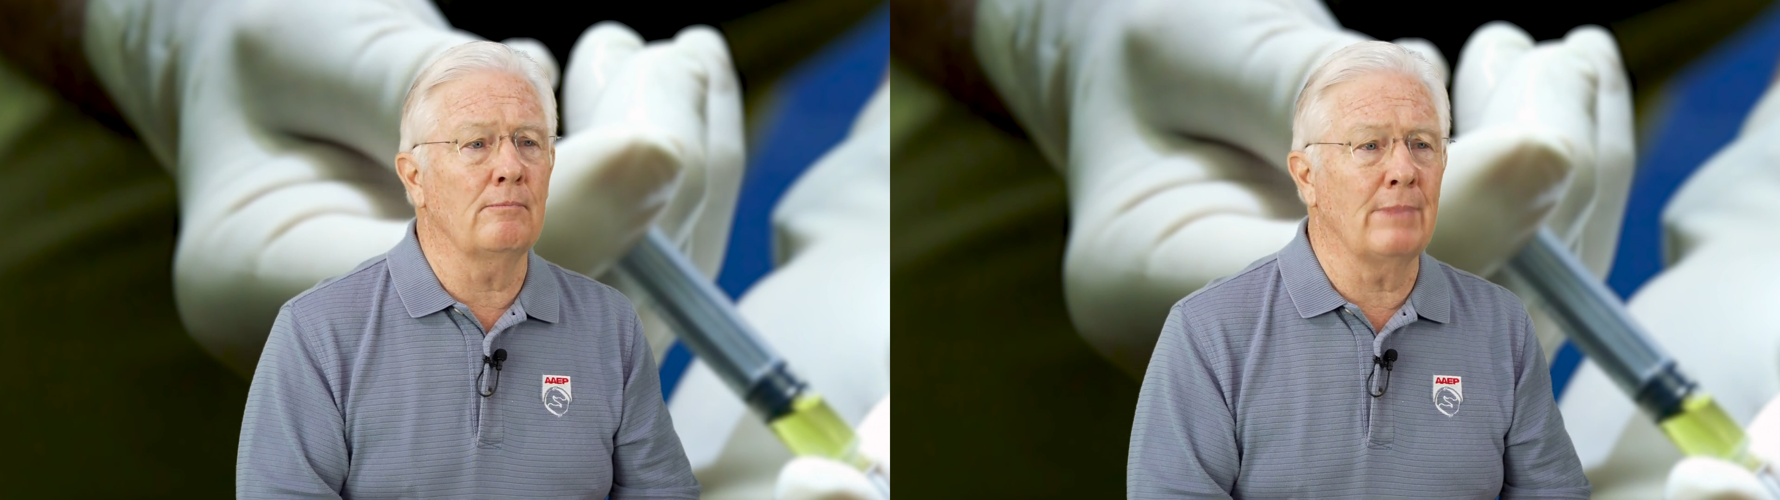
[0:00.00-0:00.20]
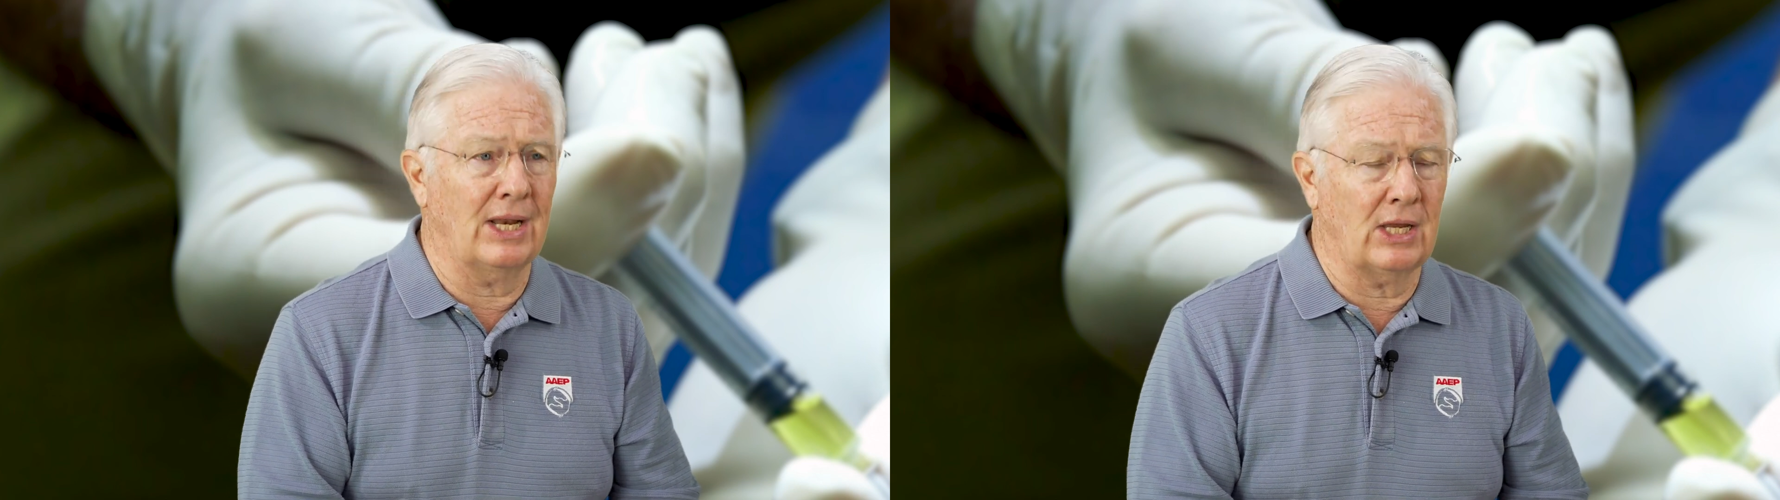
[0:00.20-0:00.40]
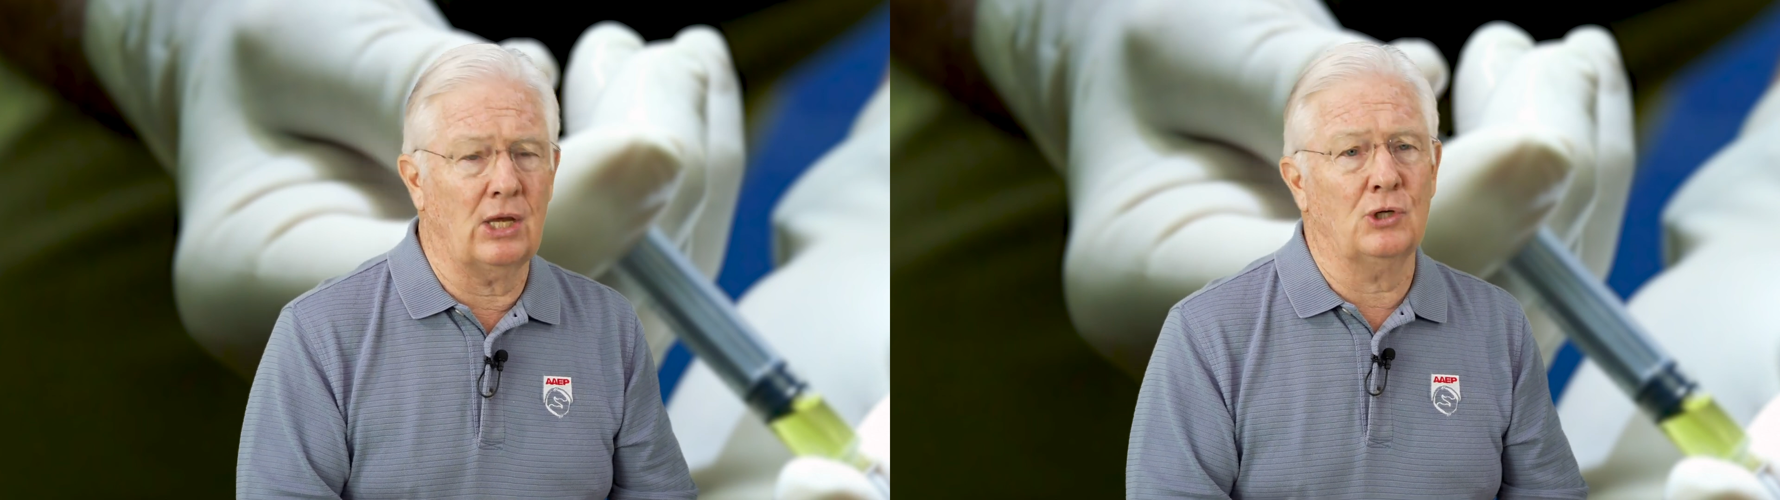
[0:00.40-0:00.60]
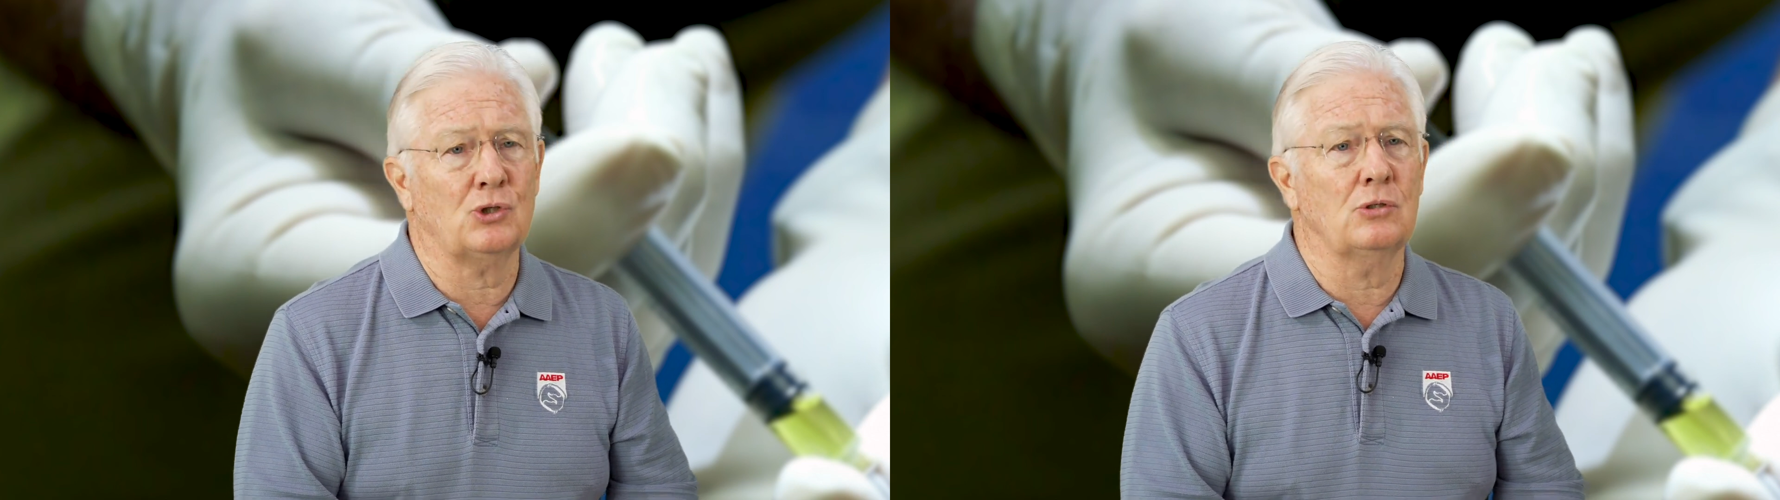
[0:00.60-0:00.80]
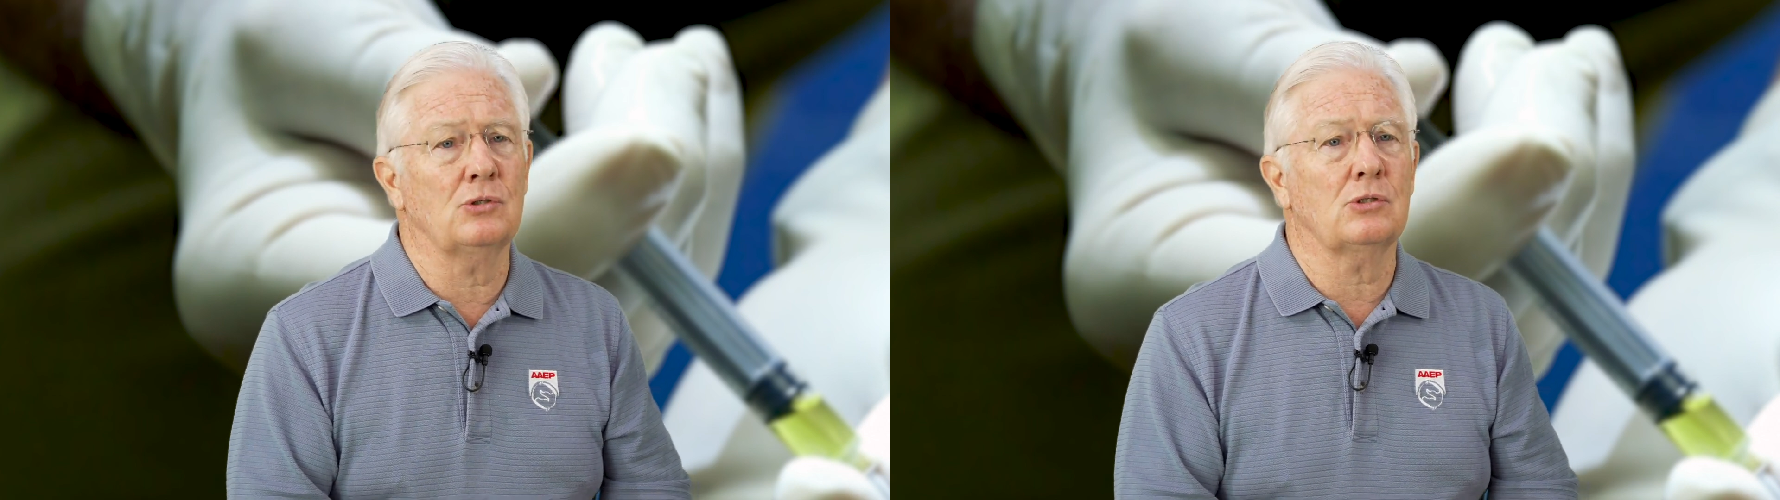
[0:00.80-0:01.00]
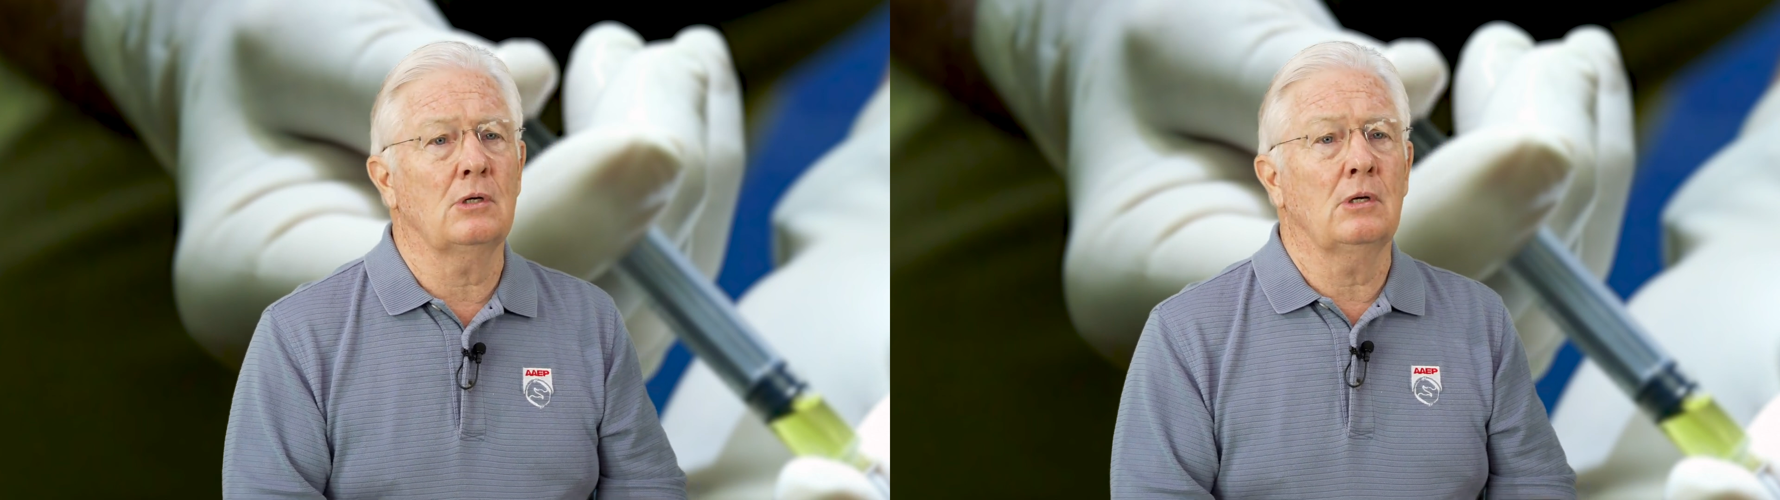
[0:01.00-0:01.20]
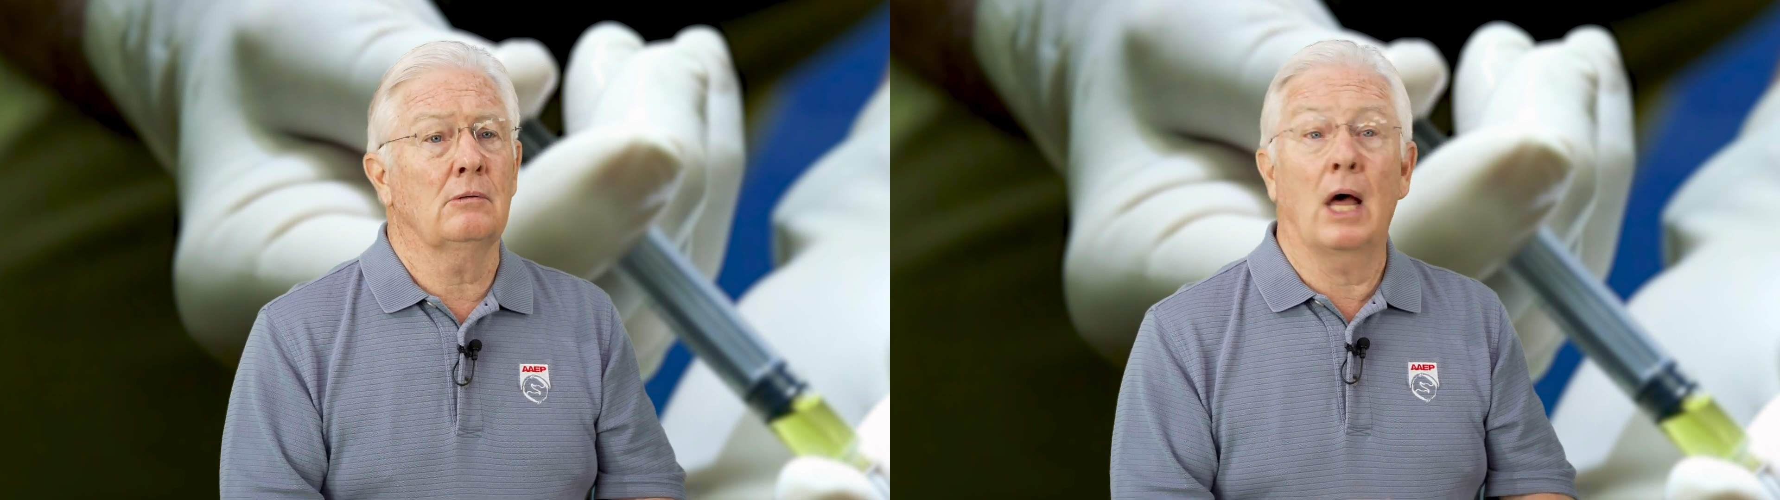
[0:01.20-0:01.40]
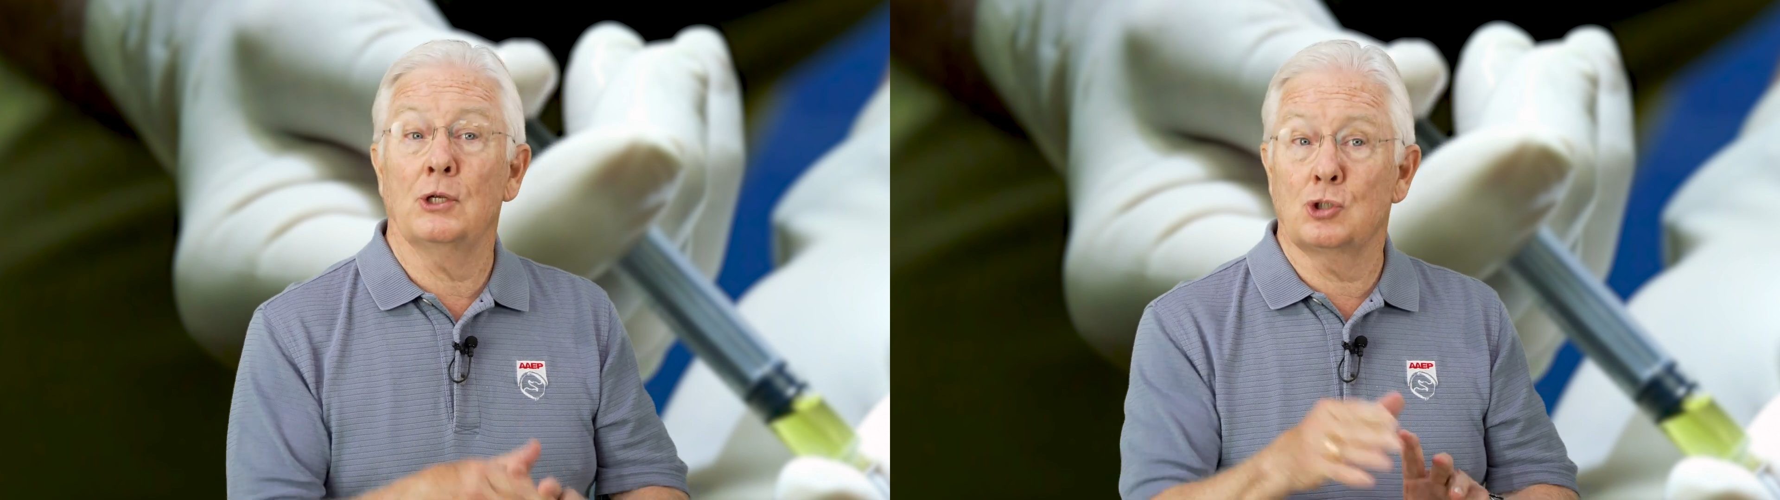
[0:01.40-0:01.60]
medications
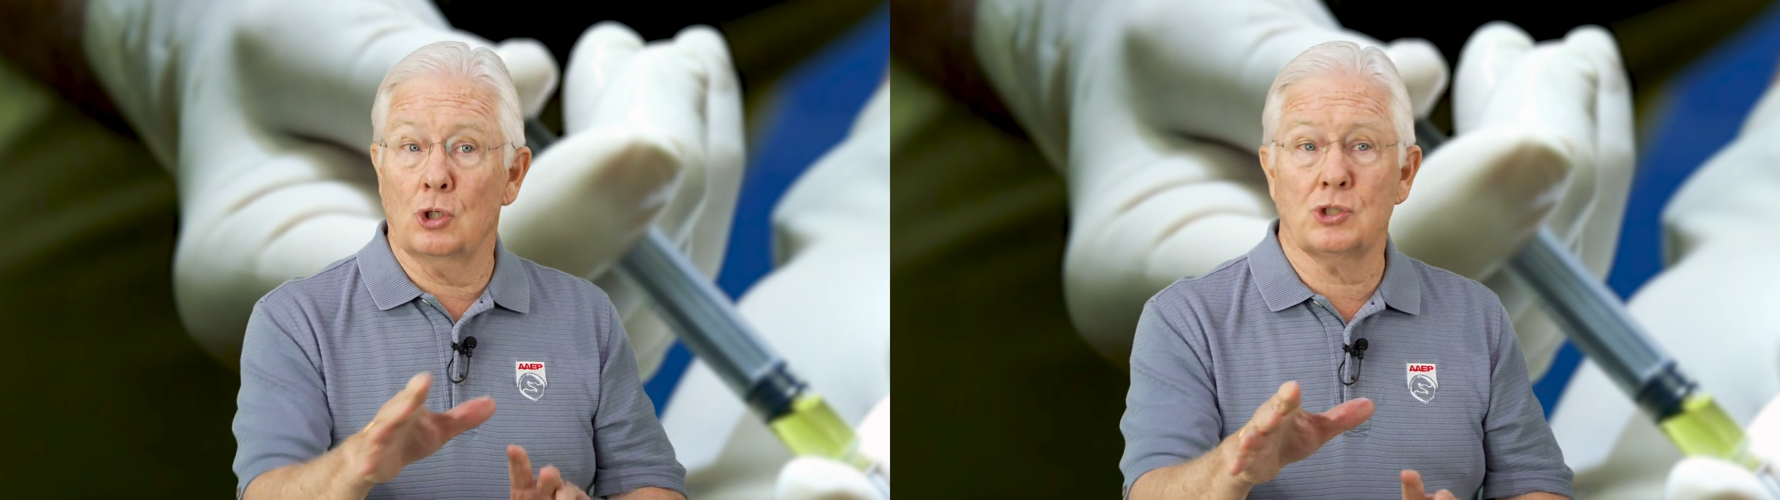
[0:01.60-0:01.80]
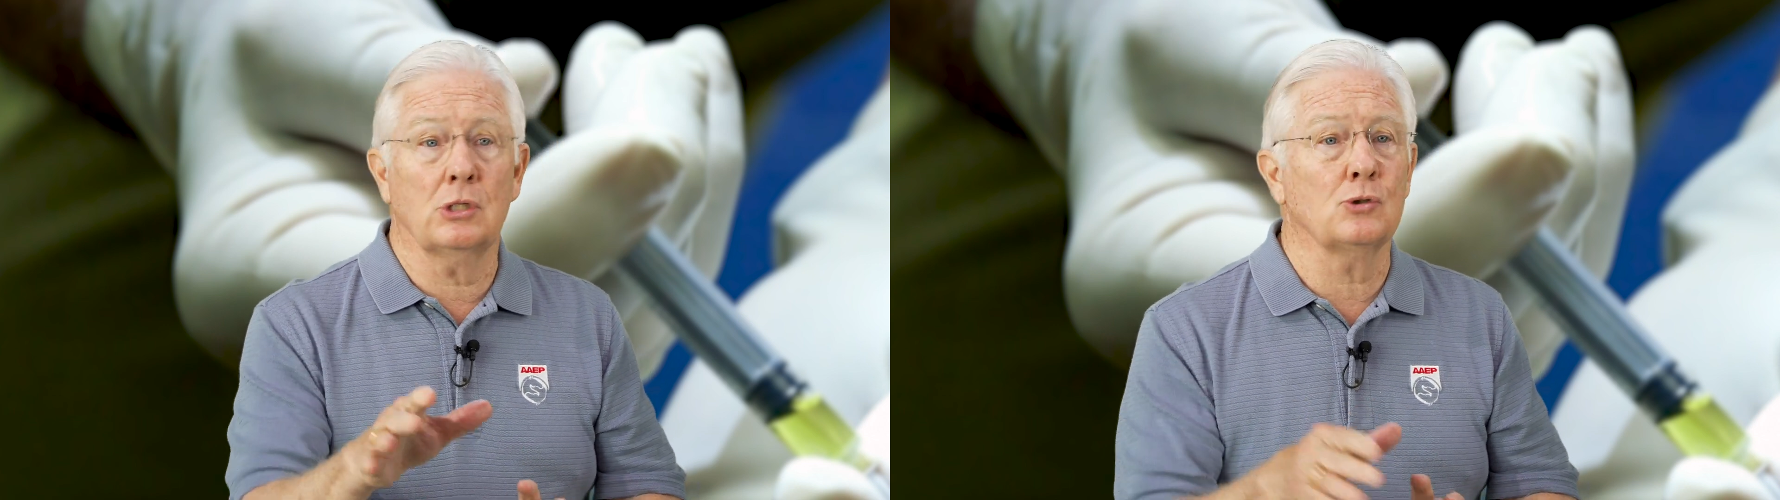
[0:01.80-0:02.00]
not just